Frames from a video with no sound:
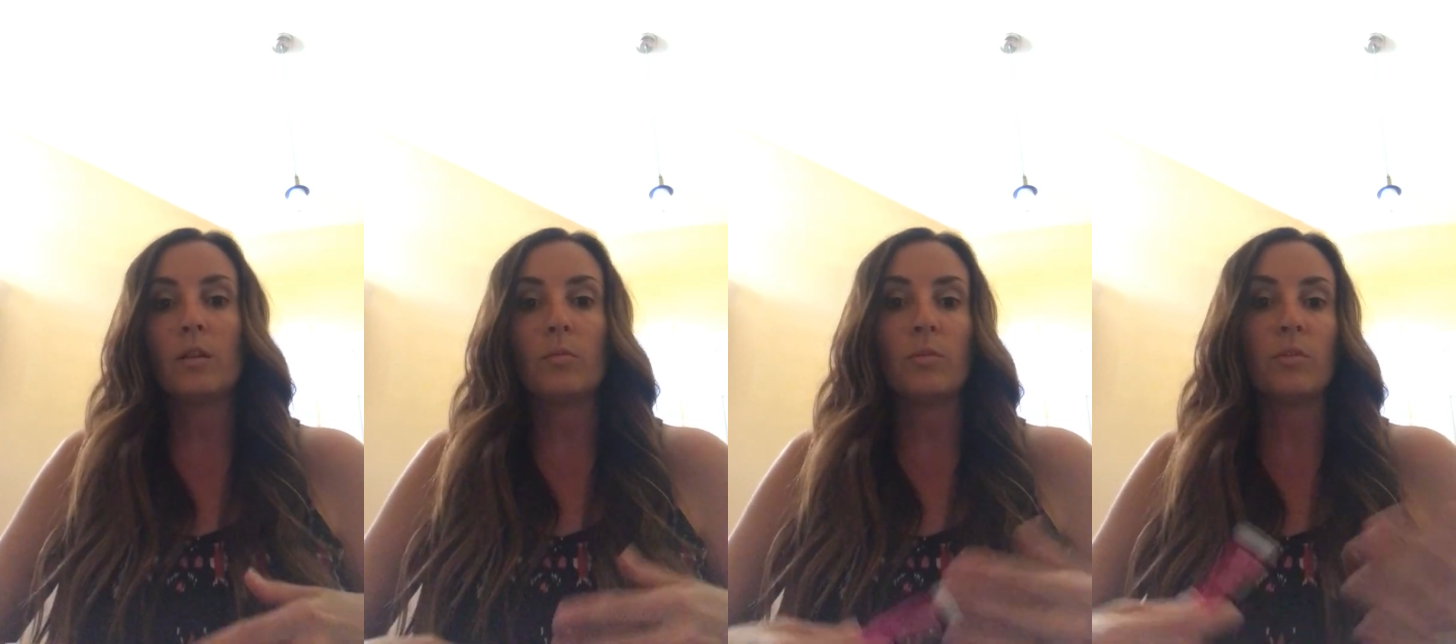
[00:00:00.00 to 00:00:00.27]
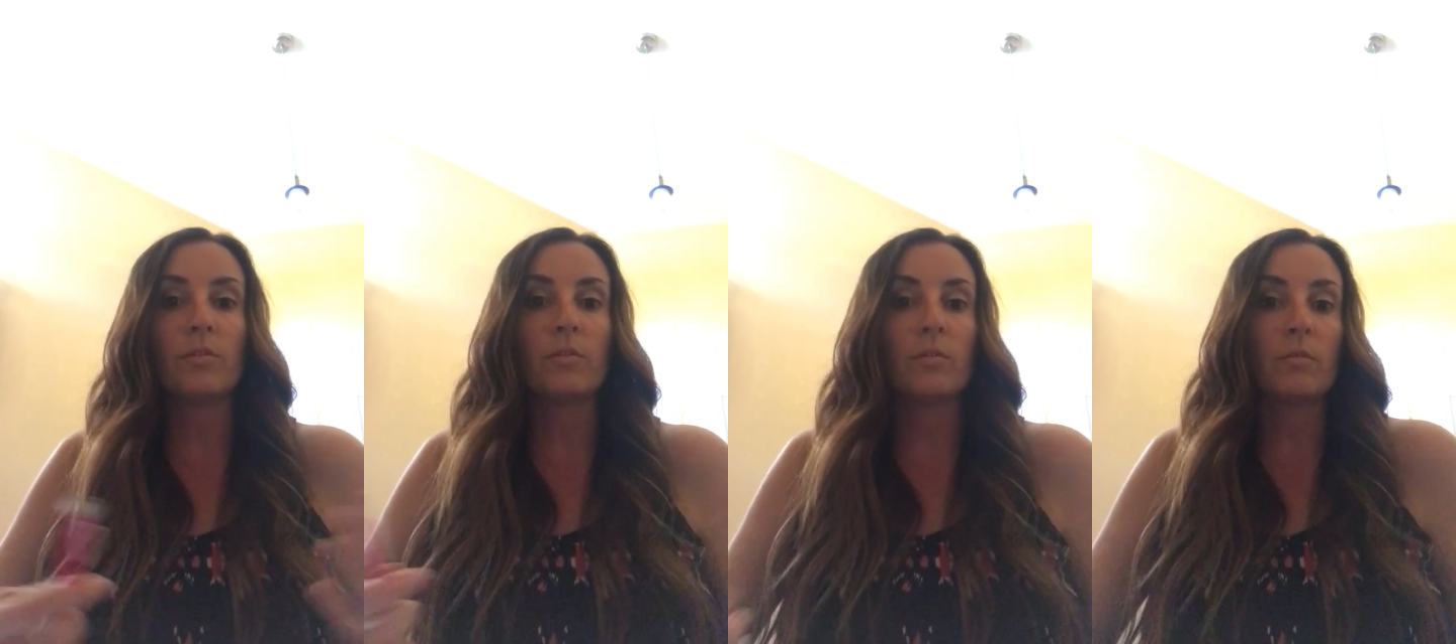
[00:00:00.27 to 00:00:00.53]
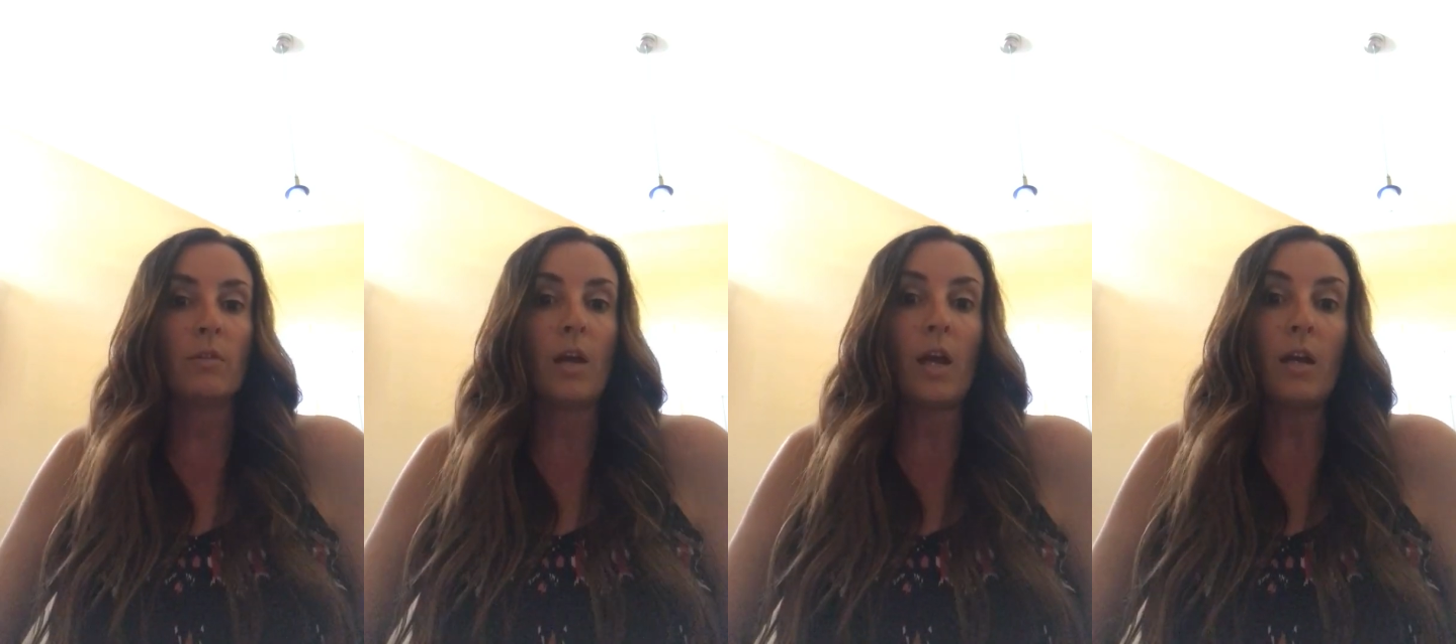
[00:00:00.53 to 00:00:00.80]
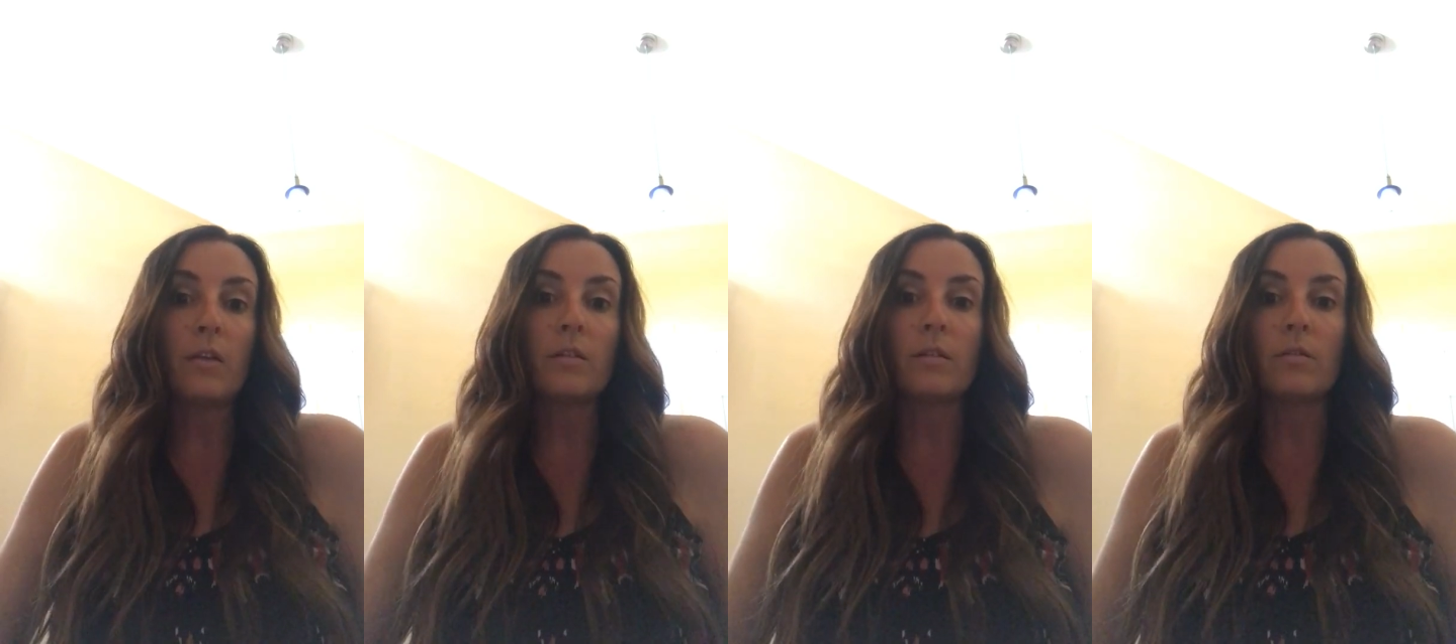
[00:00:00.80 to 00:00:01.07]
I was
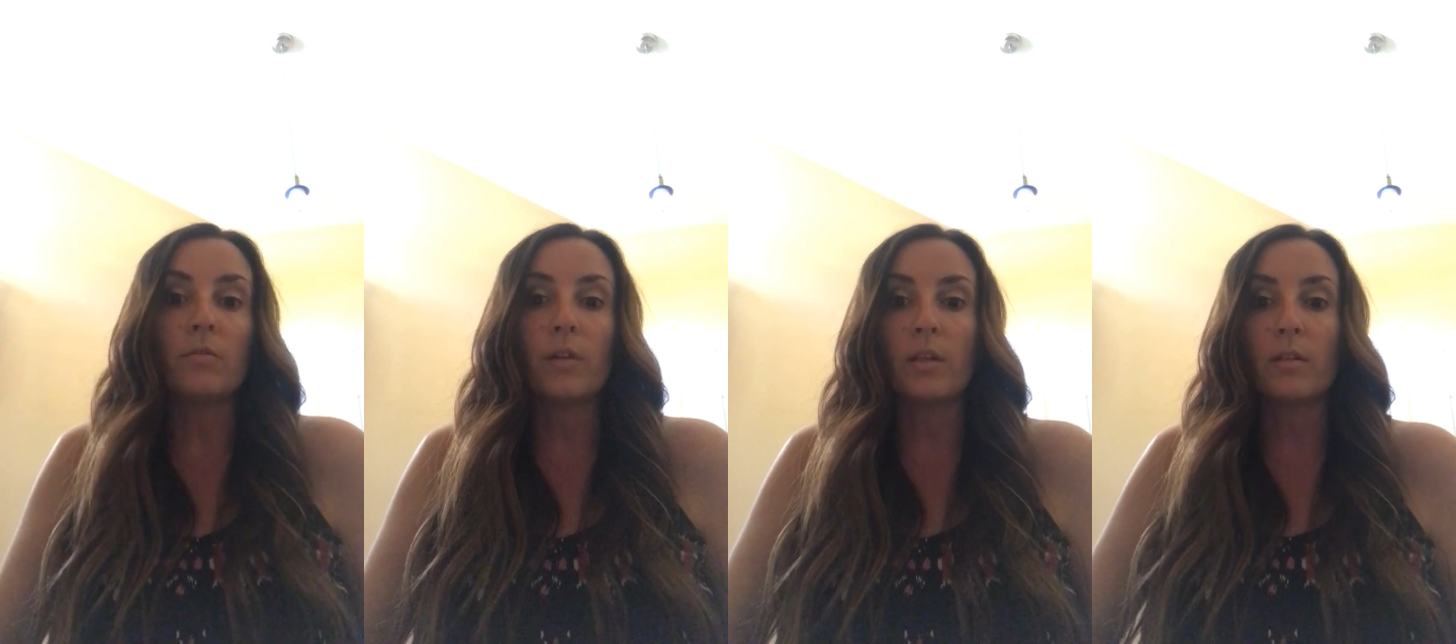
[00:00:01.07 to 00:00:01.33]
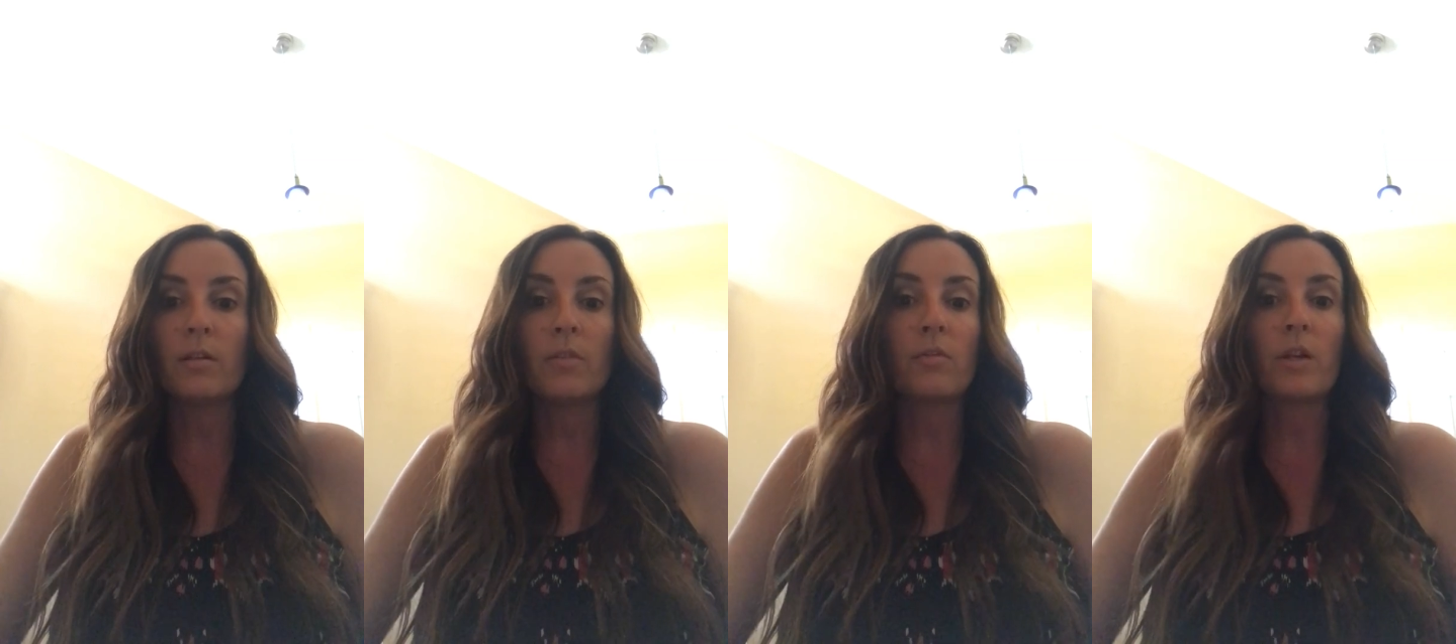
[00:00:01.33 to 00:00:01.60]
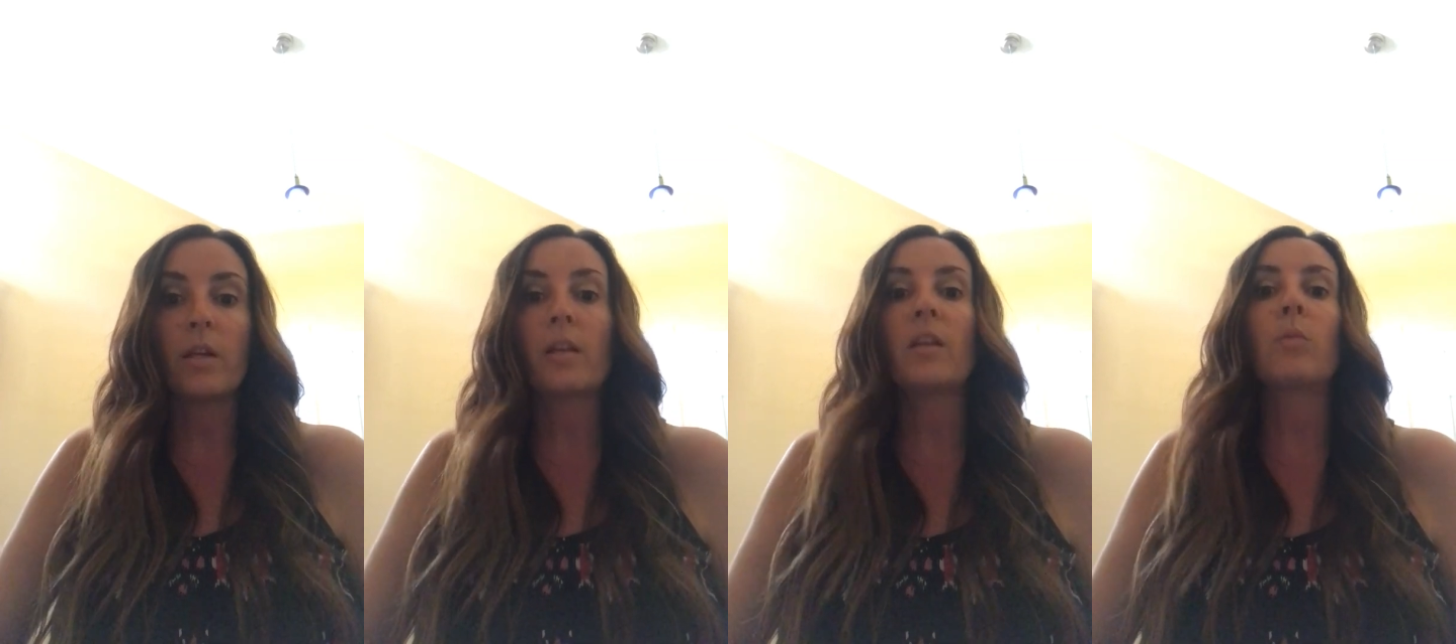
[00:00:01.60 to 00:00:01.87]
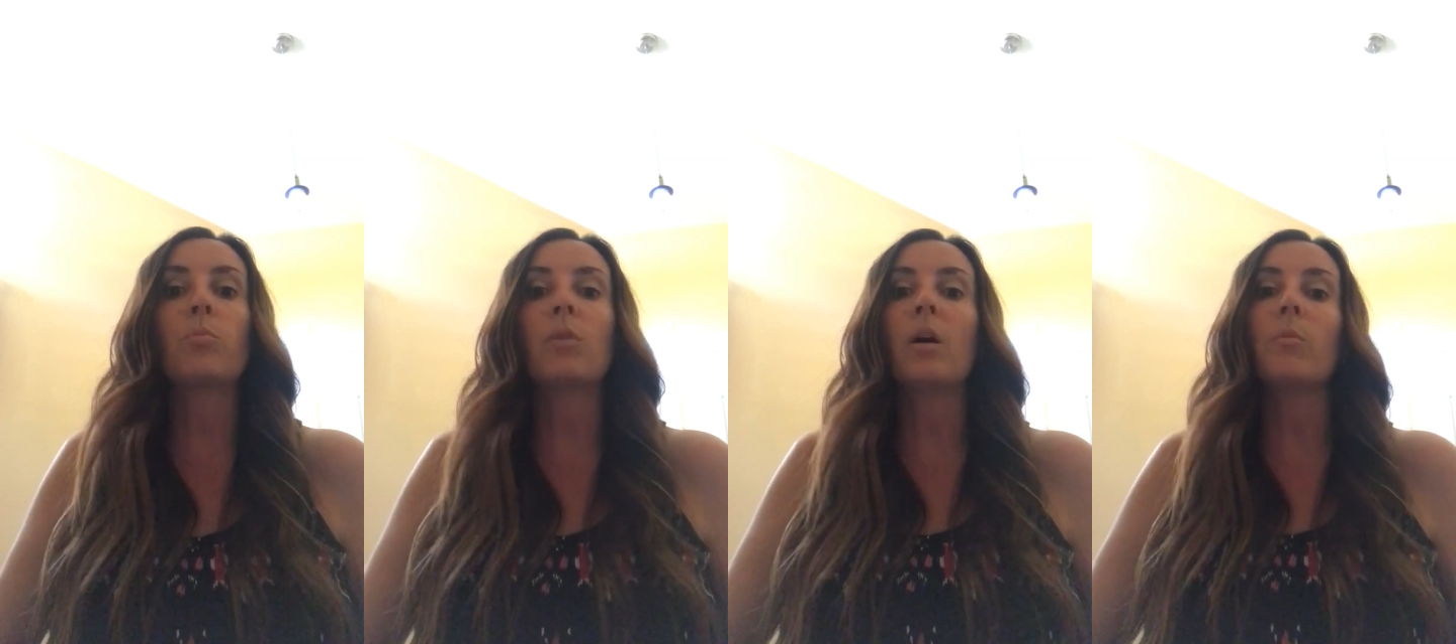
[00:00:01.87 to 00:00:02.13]
active, I never had
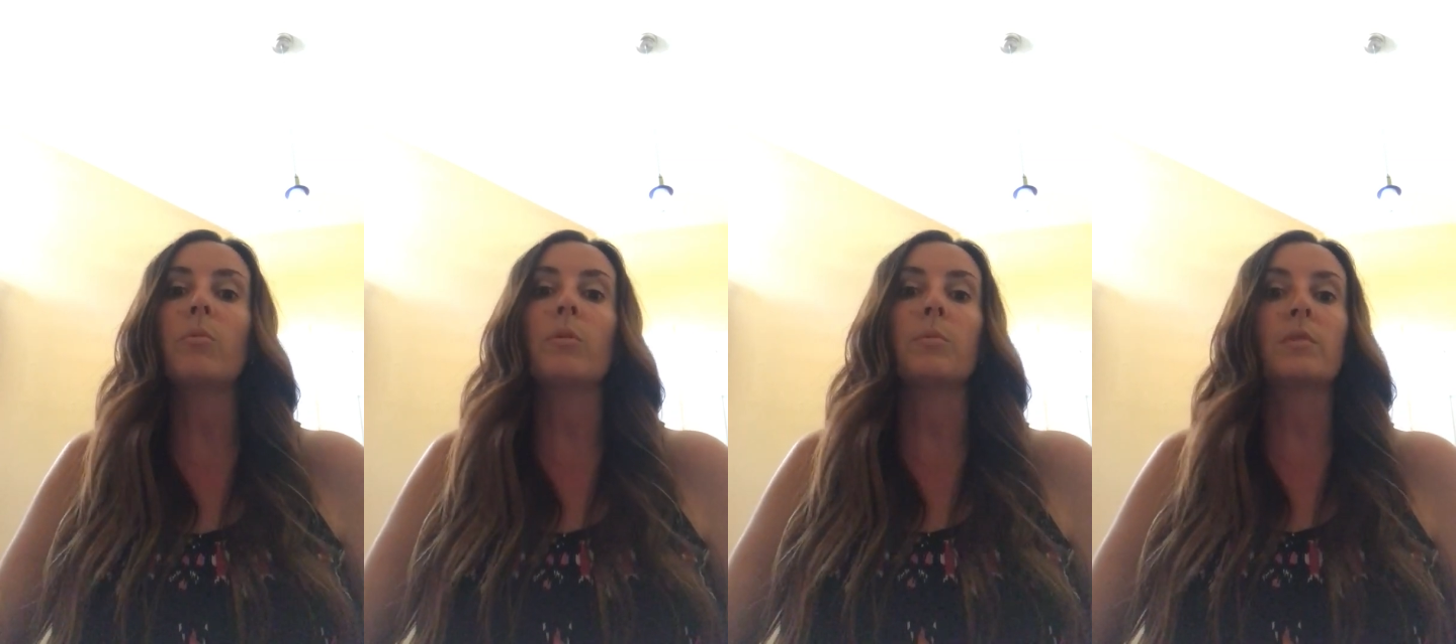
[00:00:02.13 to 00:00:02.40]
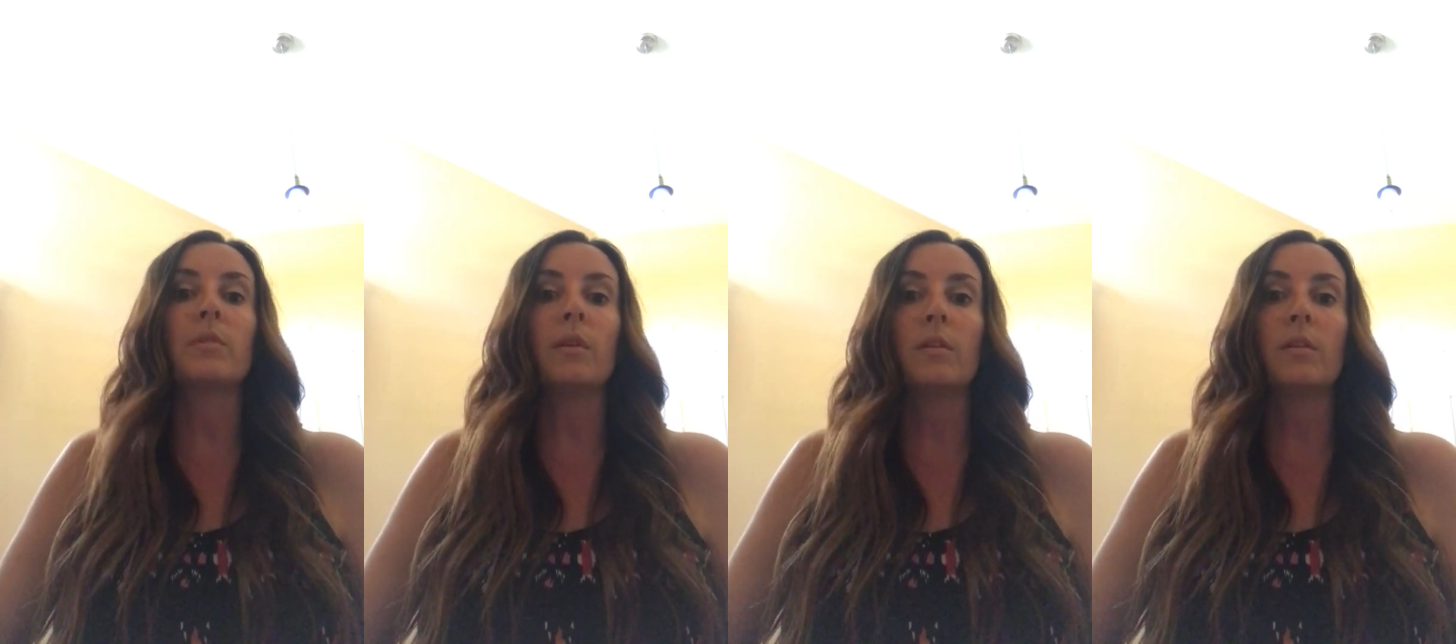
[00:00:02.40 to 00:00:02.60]
any problems.